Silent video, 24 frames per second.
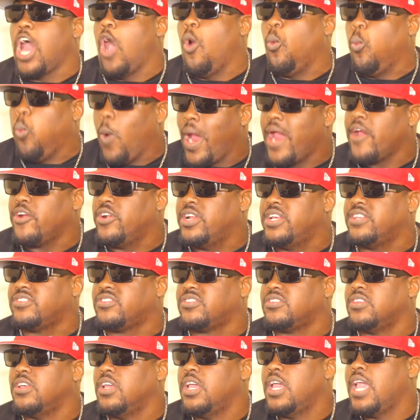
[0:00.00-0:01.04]

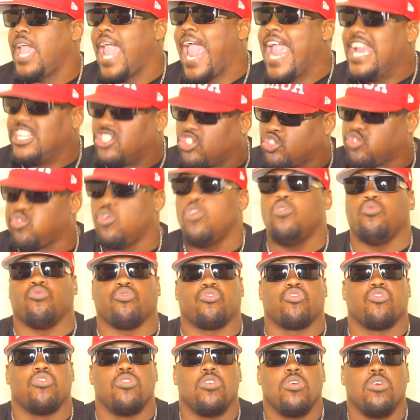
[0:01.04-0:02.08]
awareness and
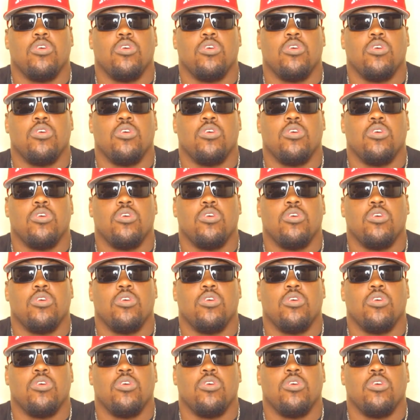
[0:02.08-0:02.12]
truth.